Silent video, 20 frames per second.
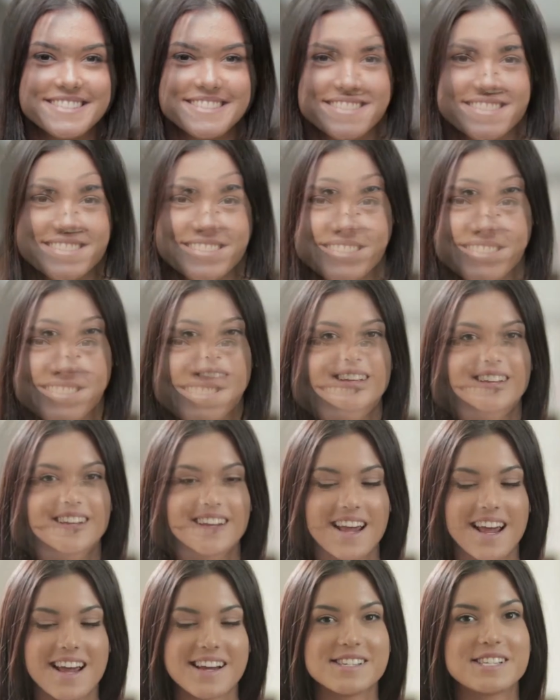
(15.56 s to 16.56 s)

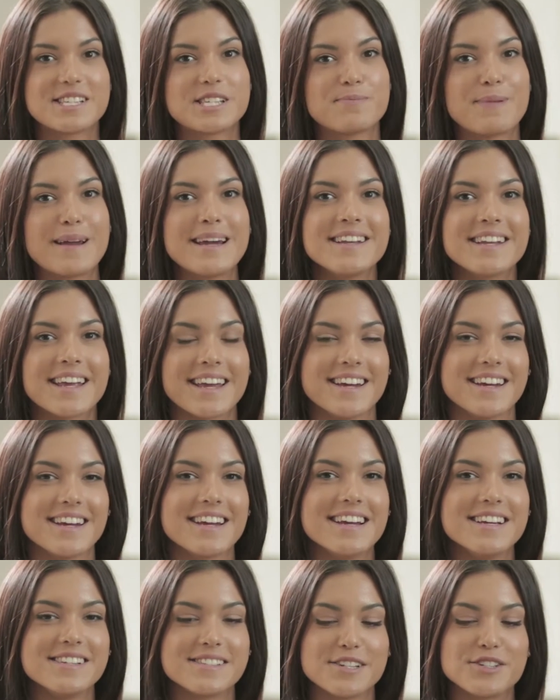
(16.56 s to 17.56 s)
Speed King
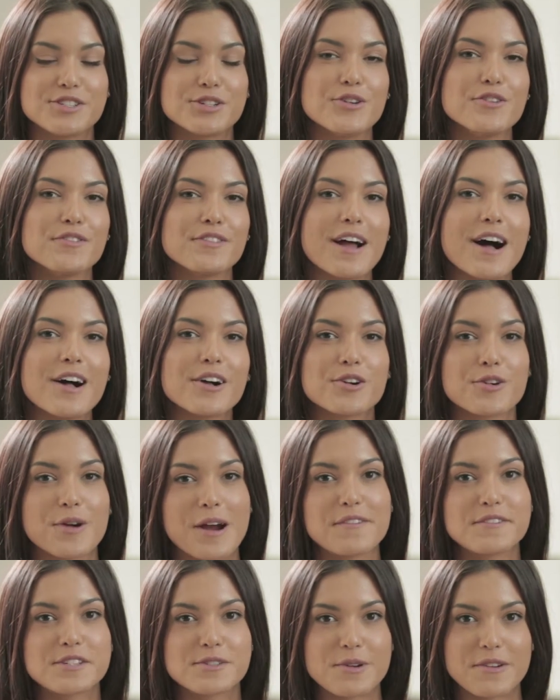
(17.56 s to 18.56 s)
is a juvenile
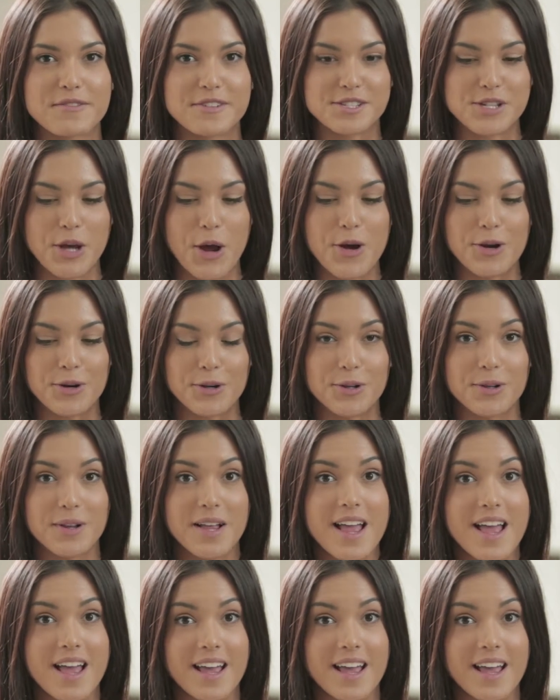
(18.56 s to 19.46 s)
Krefft's River turtle.